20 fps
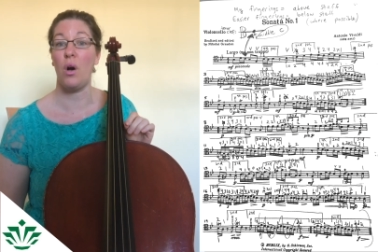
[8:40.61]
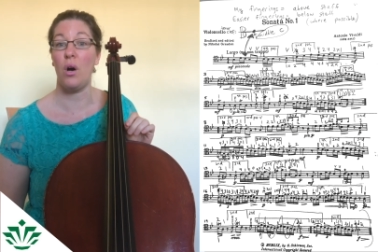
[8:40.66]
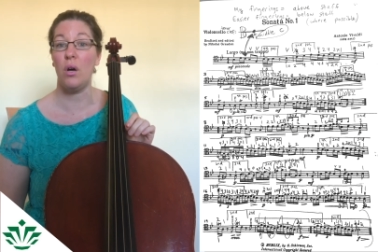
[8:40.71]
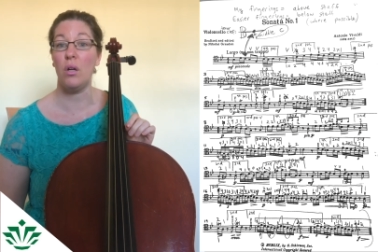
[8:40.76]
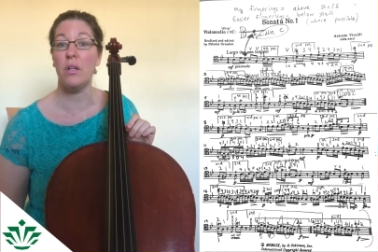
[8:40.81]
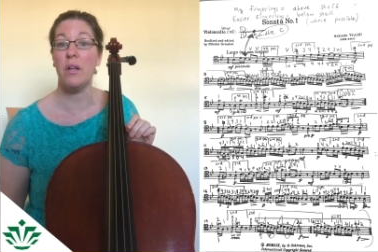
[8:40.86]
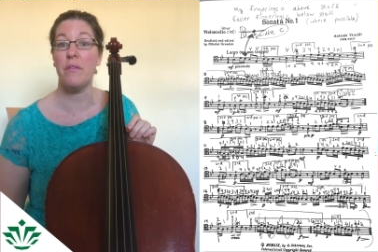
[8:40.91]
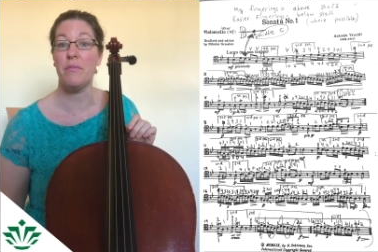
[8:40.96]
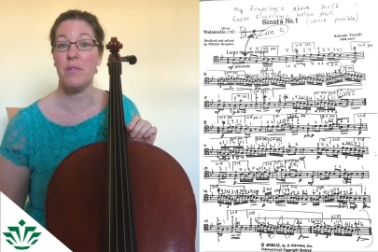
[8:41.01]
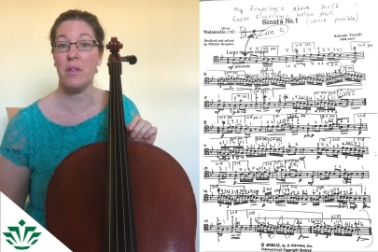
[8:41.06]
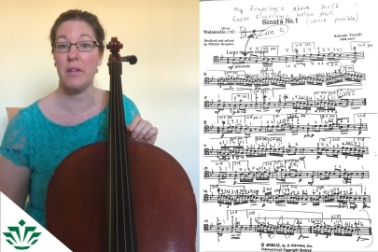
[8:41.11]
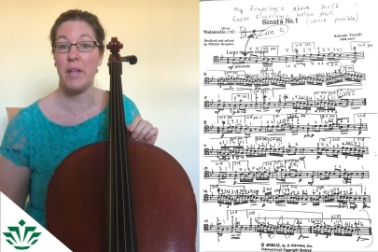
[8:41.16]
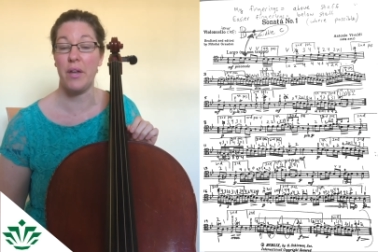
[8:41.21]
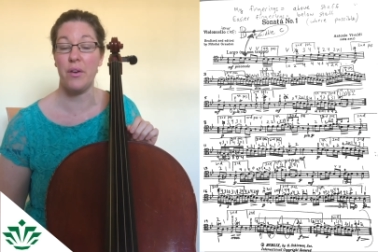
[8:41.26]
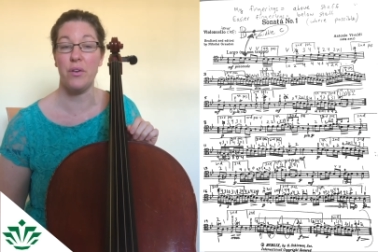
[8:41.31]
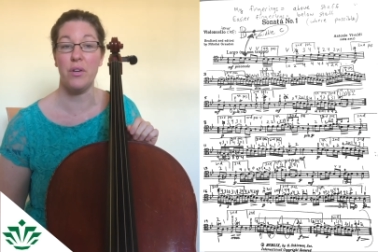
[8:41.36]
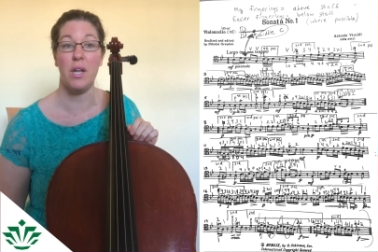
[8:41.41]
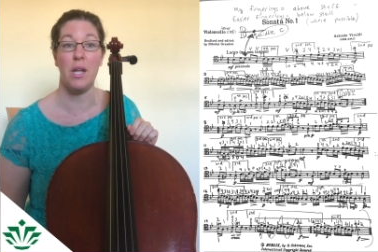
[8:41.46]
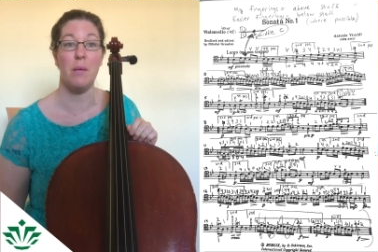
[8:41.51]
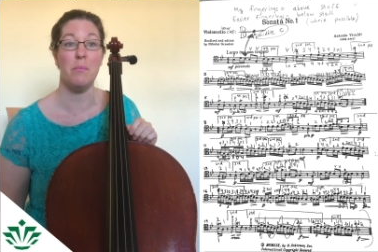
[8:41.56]
all of the
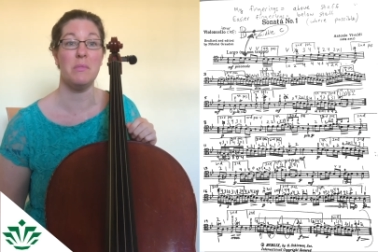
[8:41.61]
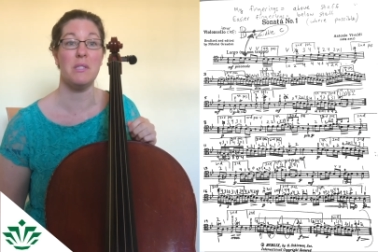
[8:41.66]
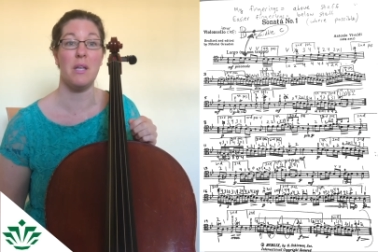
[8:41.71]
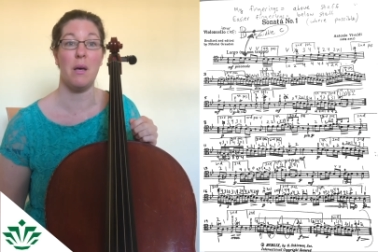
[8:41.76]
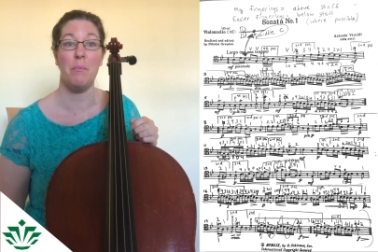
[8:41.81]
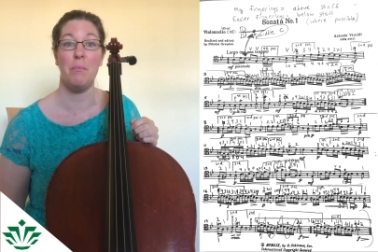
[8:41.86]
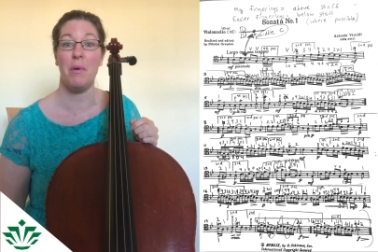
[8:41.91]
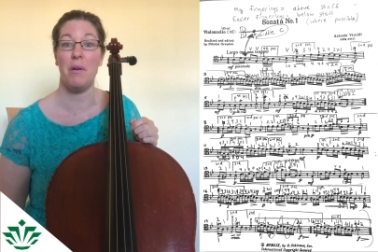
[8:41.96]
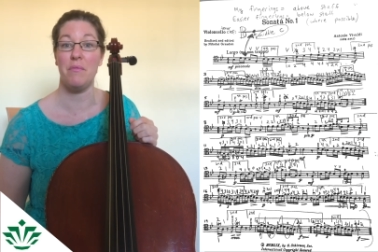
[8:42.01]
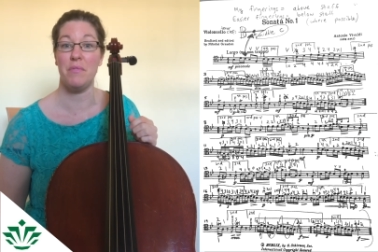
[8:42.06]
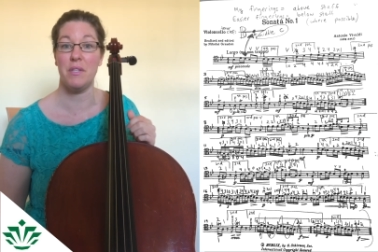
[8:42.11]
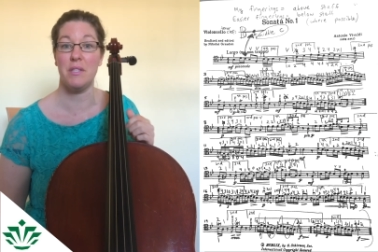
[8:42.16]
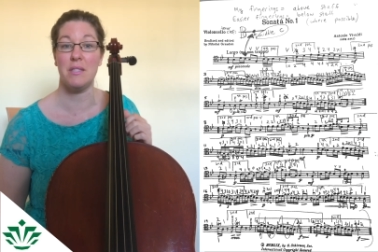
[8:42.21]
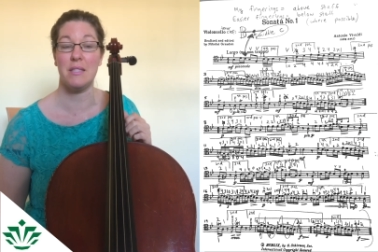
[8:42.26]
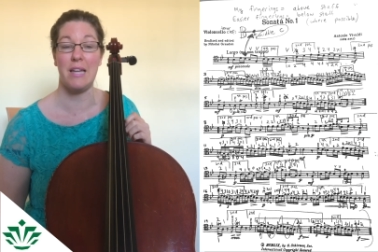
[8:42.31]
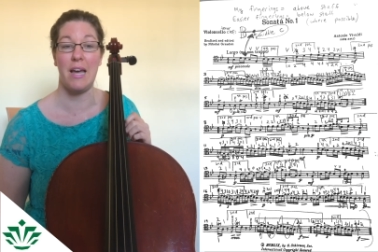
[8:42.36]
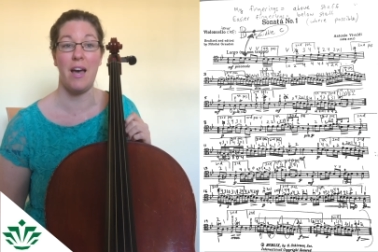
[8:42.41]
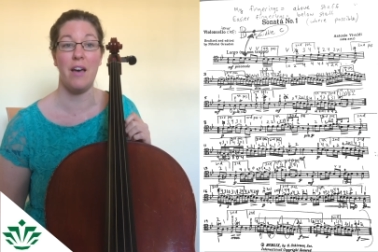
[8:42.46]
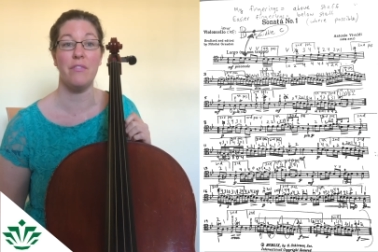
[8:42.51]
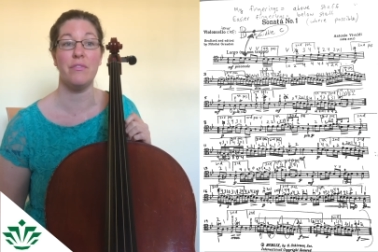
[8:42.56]
letter names above the
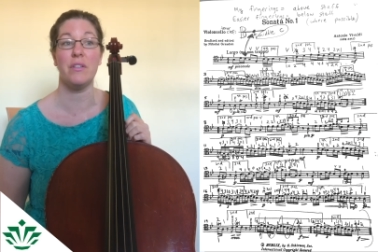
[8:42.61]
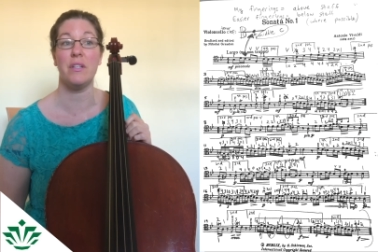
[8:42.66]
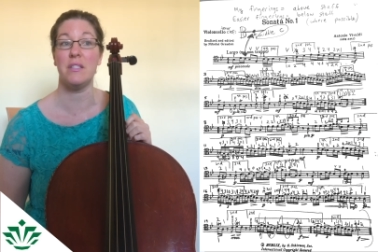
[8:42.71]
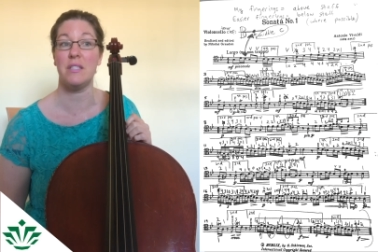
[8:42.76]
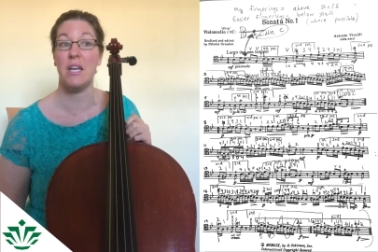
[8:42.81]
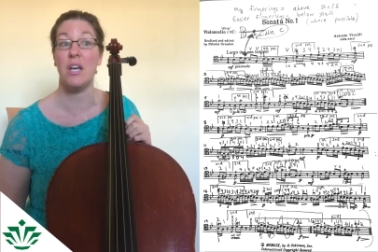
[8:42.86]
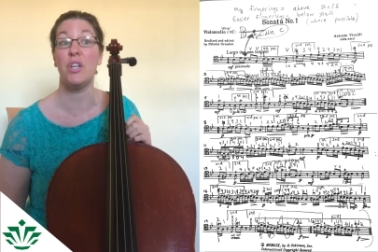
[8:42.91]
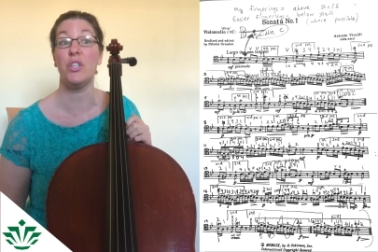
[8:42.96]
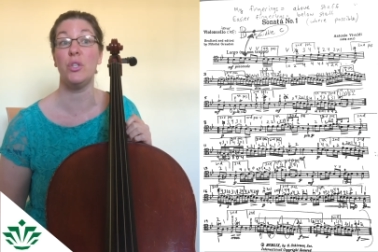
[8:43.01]
staff until